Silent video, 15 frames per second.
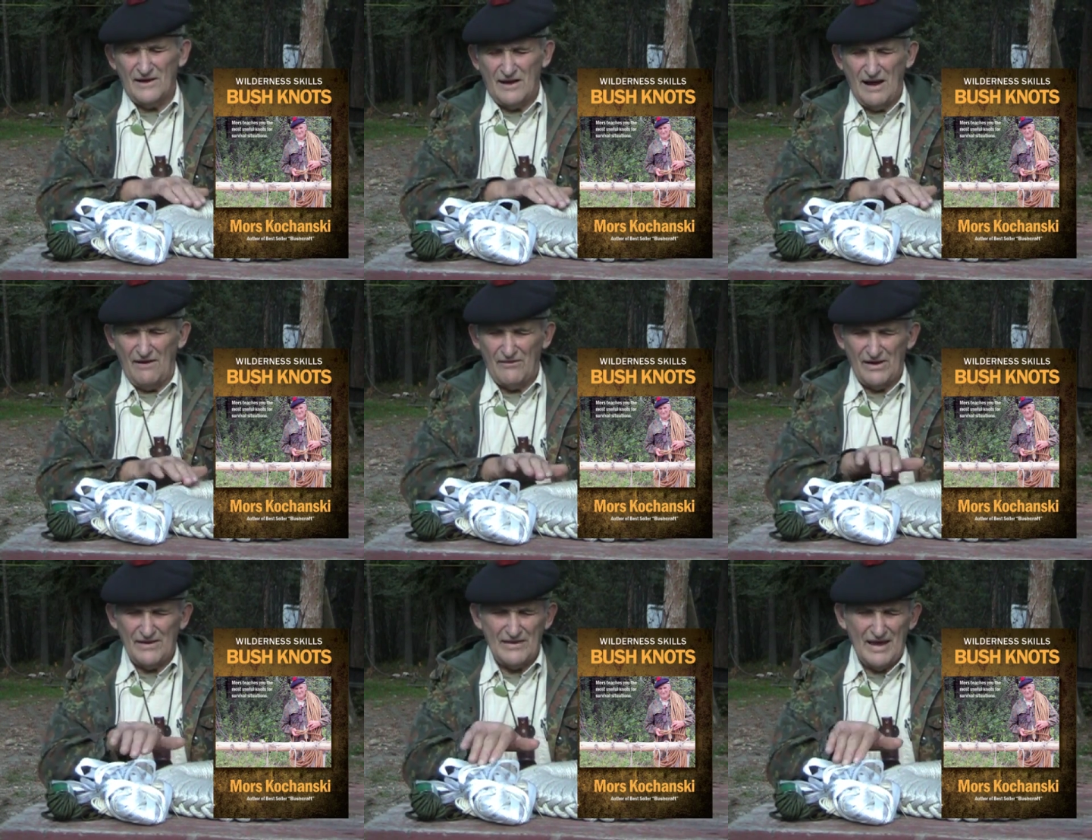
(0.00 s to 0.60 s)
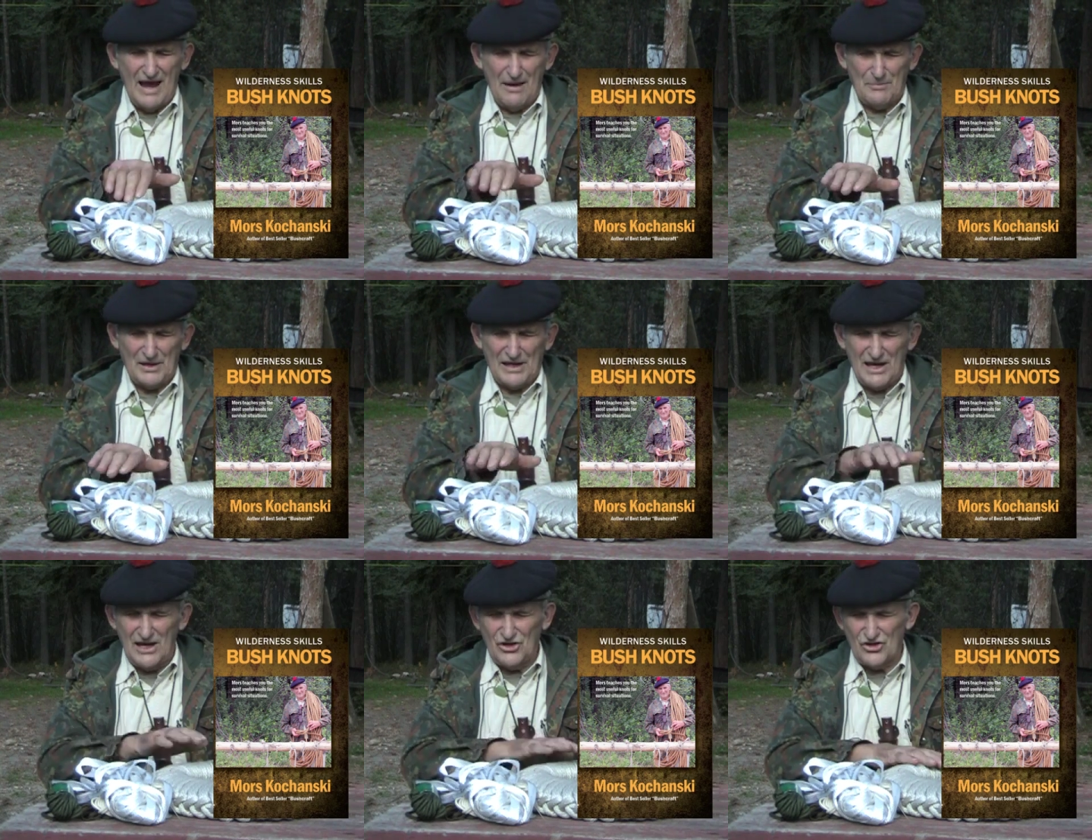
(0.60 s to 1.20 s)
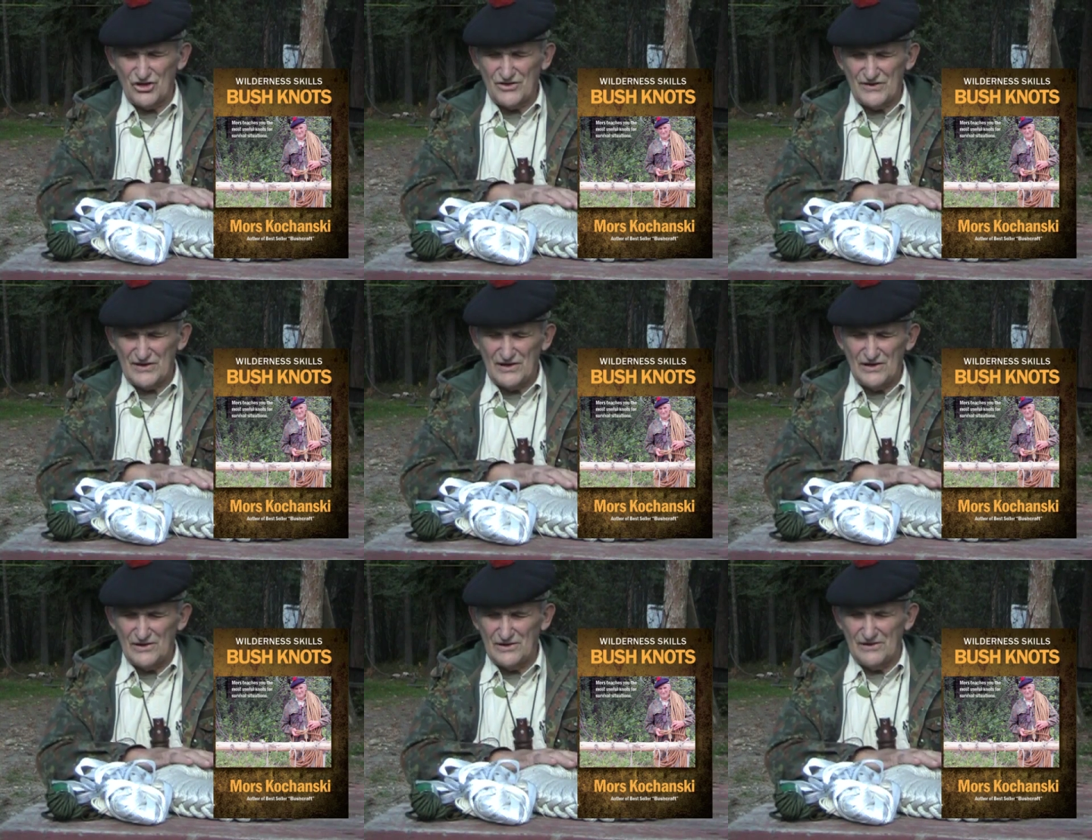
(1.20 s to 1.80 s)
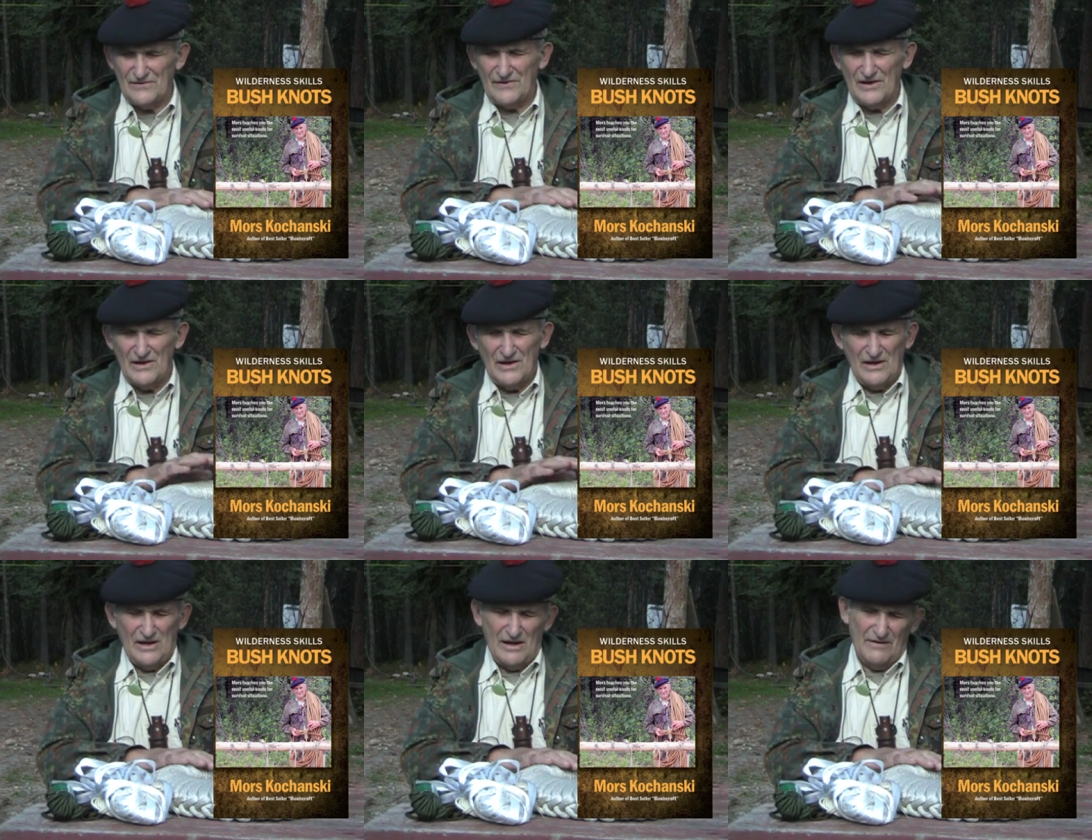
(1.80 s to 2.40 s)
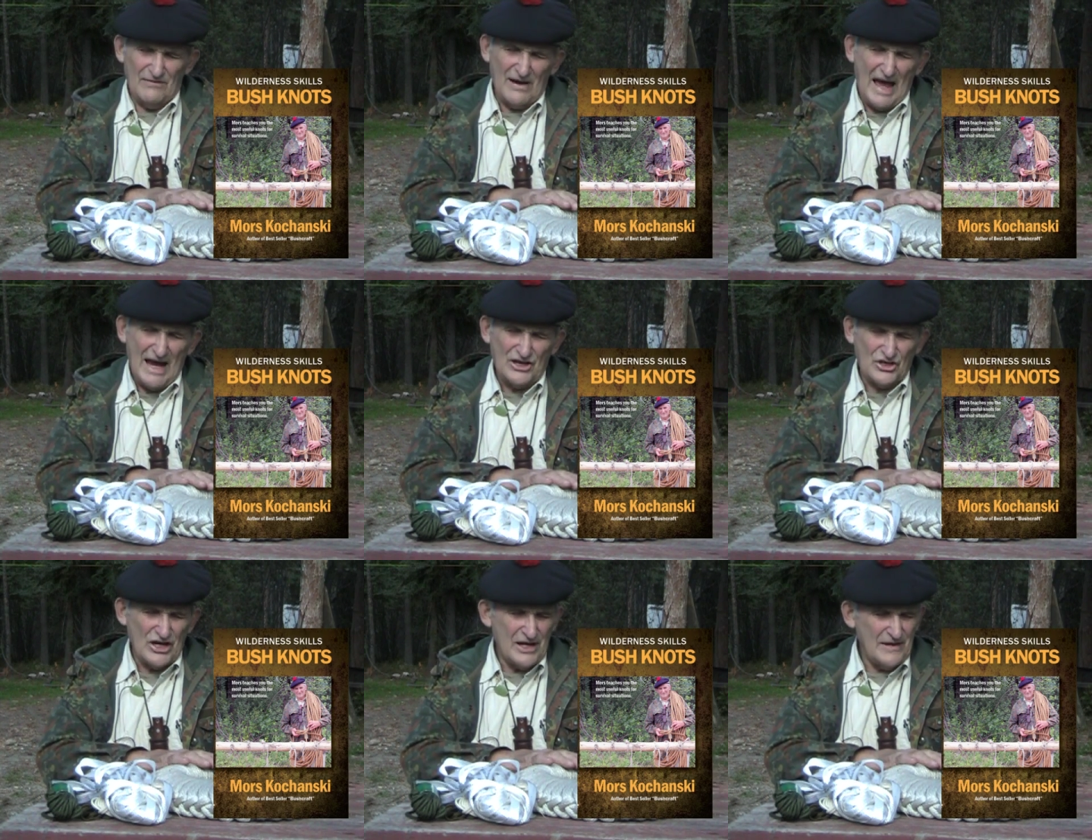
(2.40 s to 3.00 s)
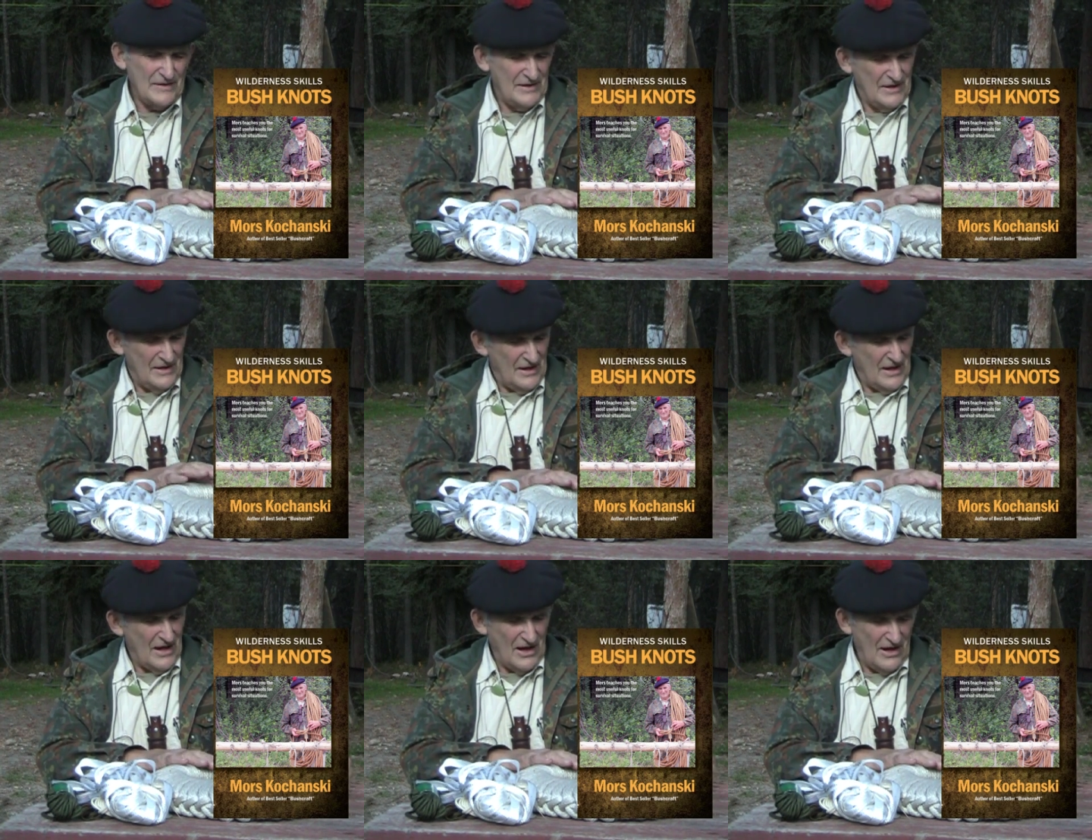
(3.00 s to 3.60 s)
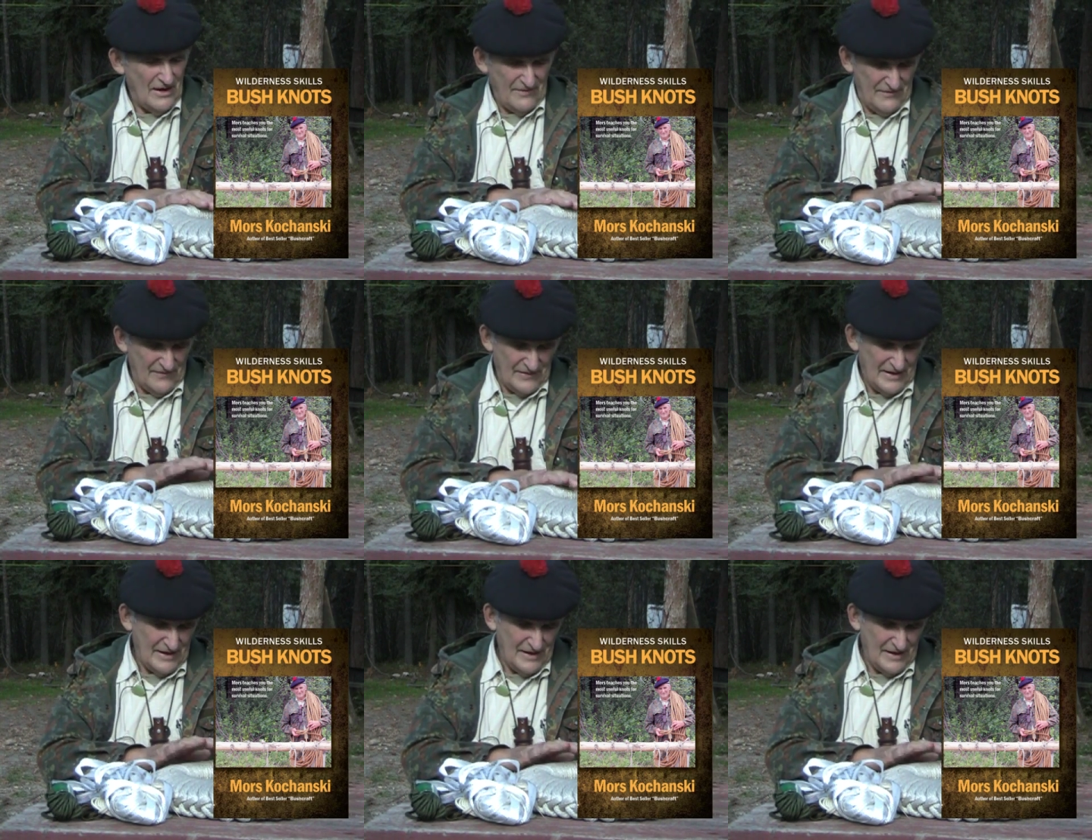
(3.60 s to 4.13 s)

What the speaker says: covering the applications here of lashing, of